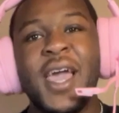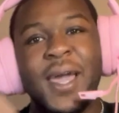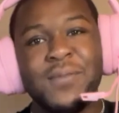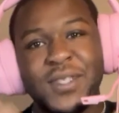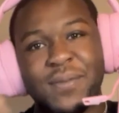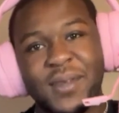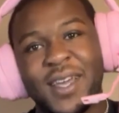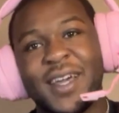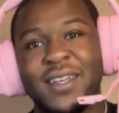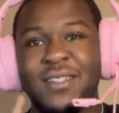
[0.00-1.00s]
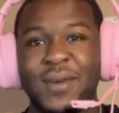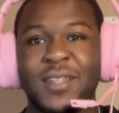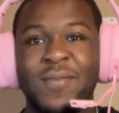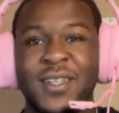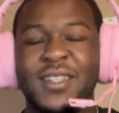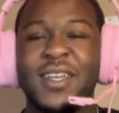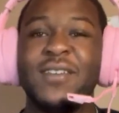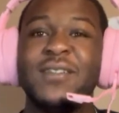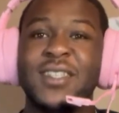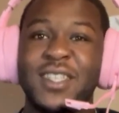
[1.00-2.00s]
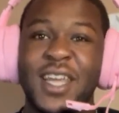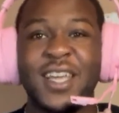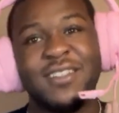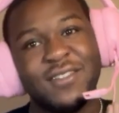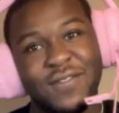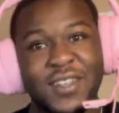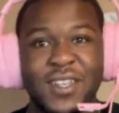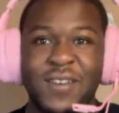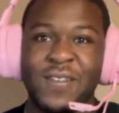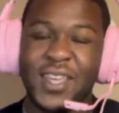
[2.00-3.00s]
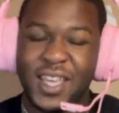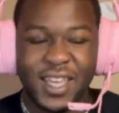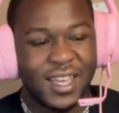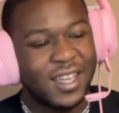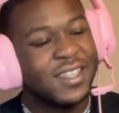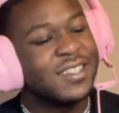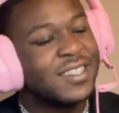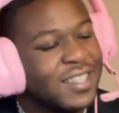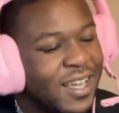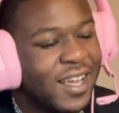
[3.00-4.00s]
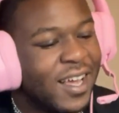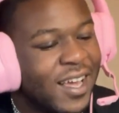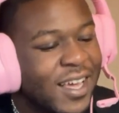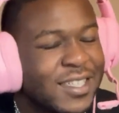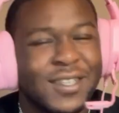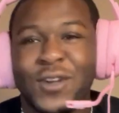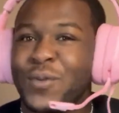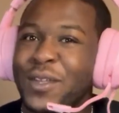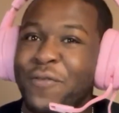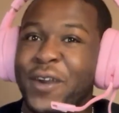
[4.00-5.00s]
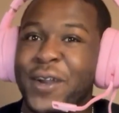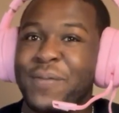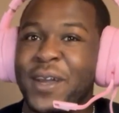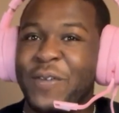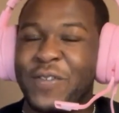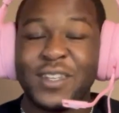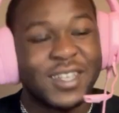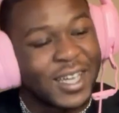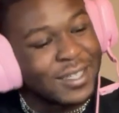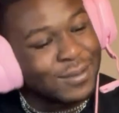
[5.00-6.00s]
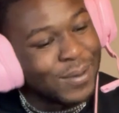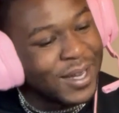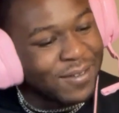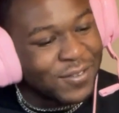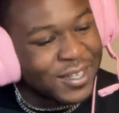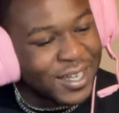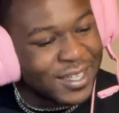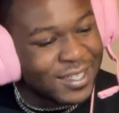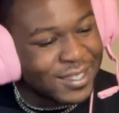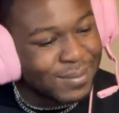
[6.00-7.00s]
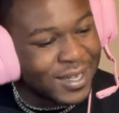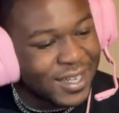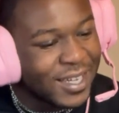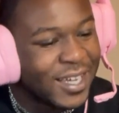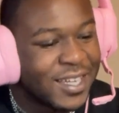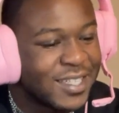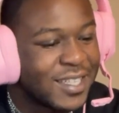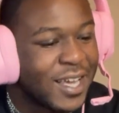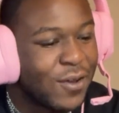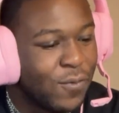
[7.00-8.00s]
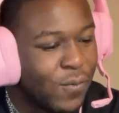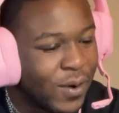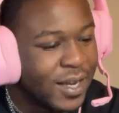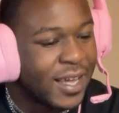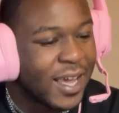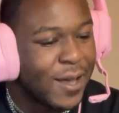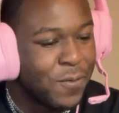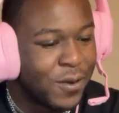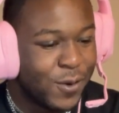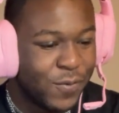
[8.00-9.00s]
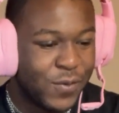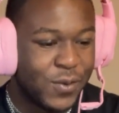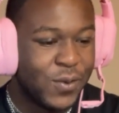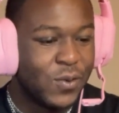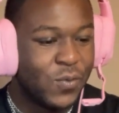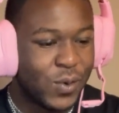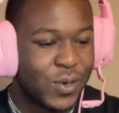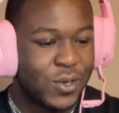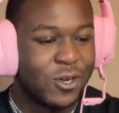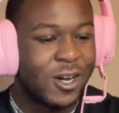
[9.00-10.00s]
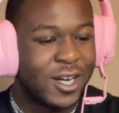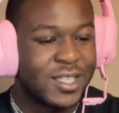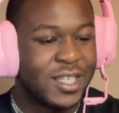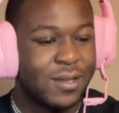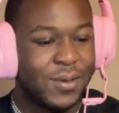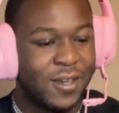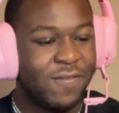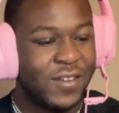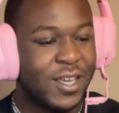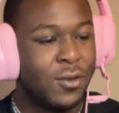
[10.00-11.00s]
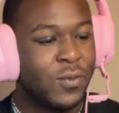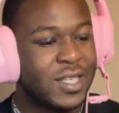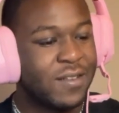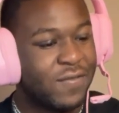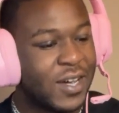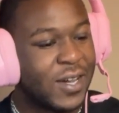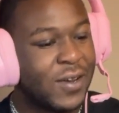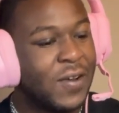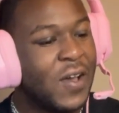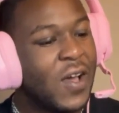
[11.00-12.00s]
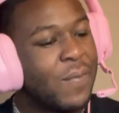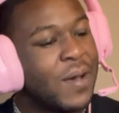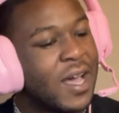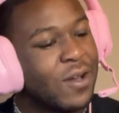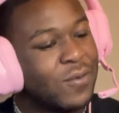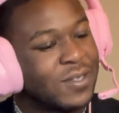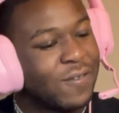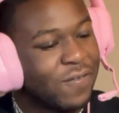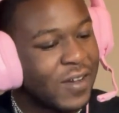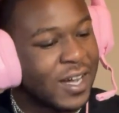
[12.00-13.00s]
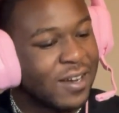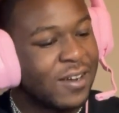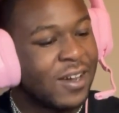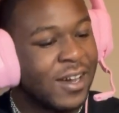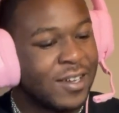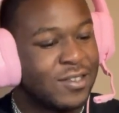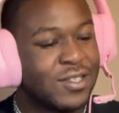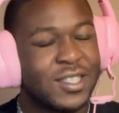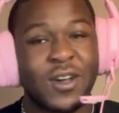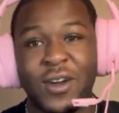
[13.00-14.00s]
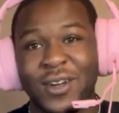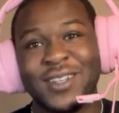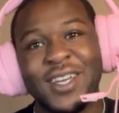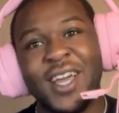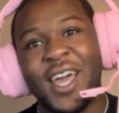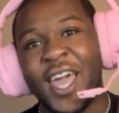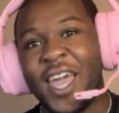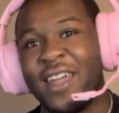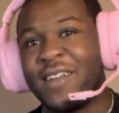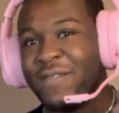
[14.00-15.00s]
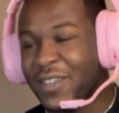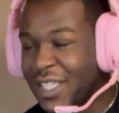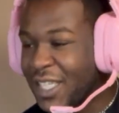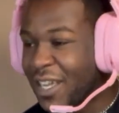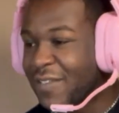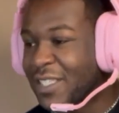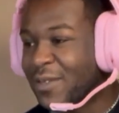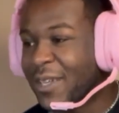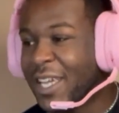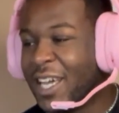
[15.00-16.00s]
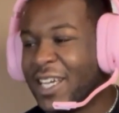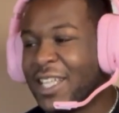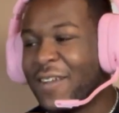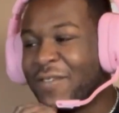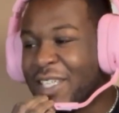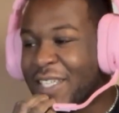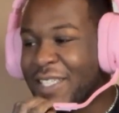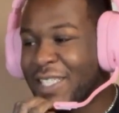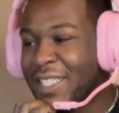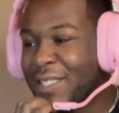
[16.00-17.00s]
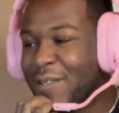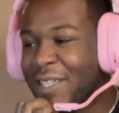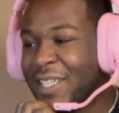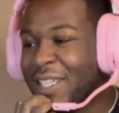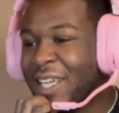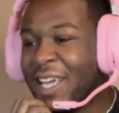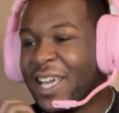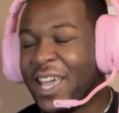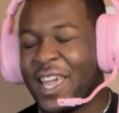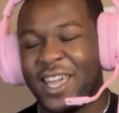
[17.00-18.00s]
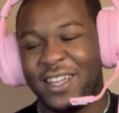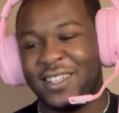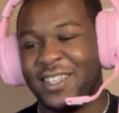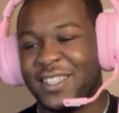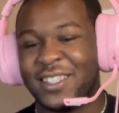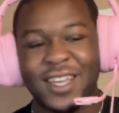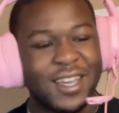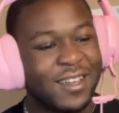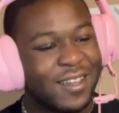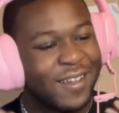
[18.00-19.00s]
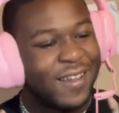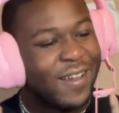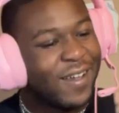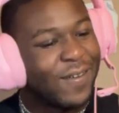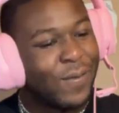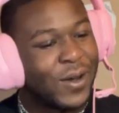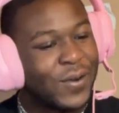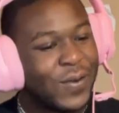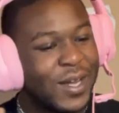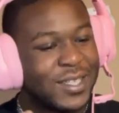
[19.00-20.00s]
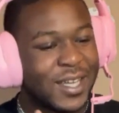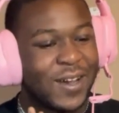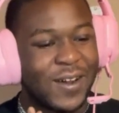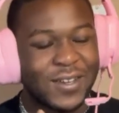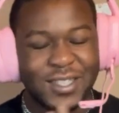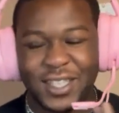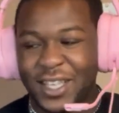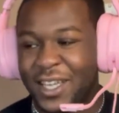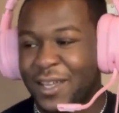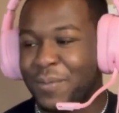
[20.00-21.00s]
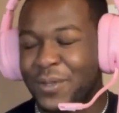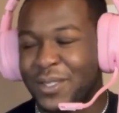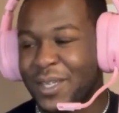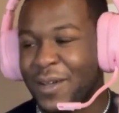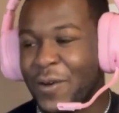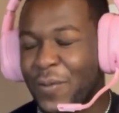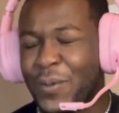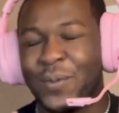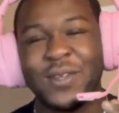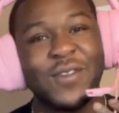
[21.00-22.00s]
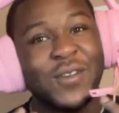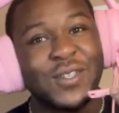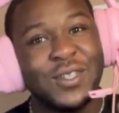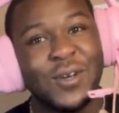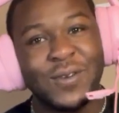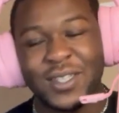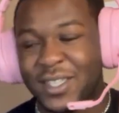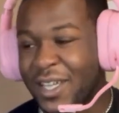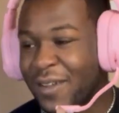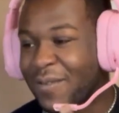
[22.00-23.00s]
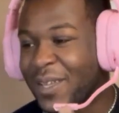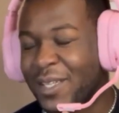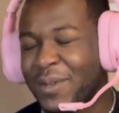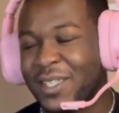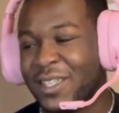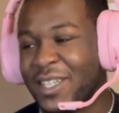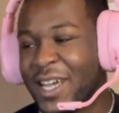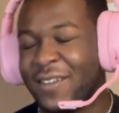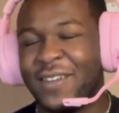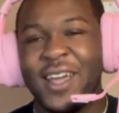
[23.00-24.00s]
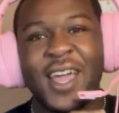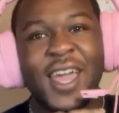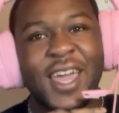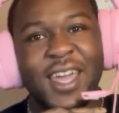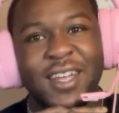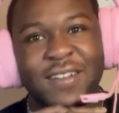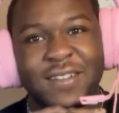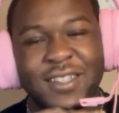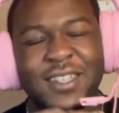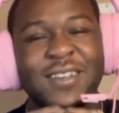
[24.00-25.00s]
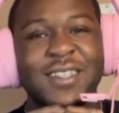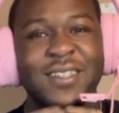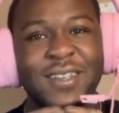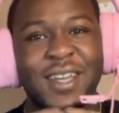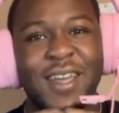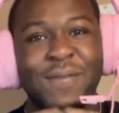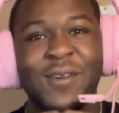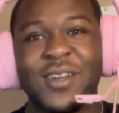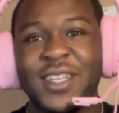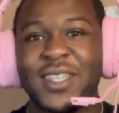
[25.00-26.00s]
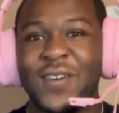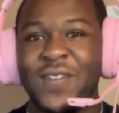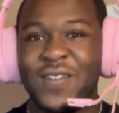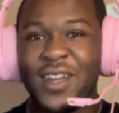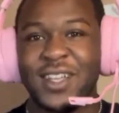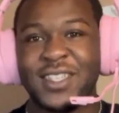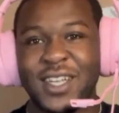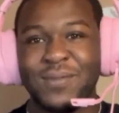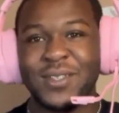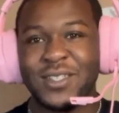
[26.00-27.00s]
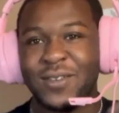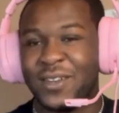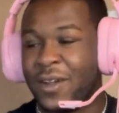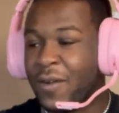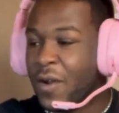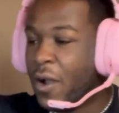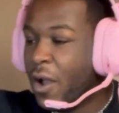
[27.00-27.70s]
Hey, what's up, you guys? Back to my channel. Today's video is another Ring of Fire map for today's Monday. For this Monday is a What a Wonderful World Artic PMV Wings of Fire by Wings of Fire Huntress Art. And I'm really excited for this one, guys. I'm really into this one, and it's like one is like Artic plus I hope it'd be very snowy and stuff. Gets based on the title, and let's get into it. Am I right, guys? Oh, not in title being shown now.